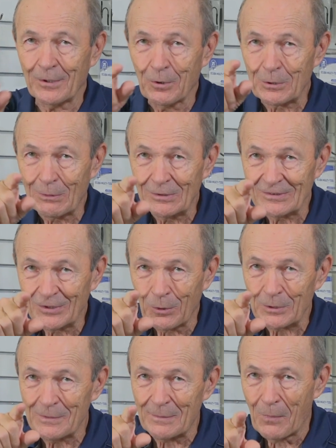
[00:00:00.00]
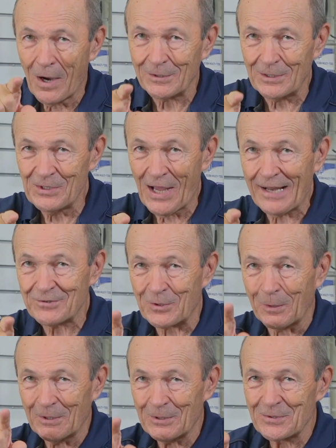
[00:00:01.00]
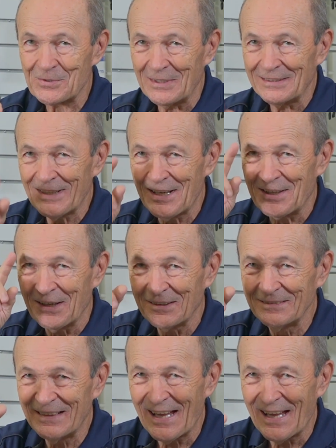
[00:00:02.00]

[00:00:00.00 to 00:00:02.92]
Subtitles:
Go to a modern dive store and you'll see. Take care.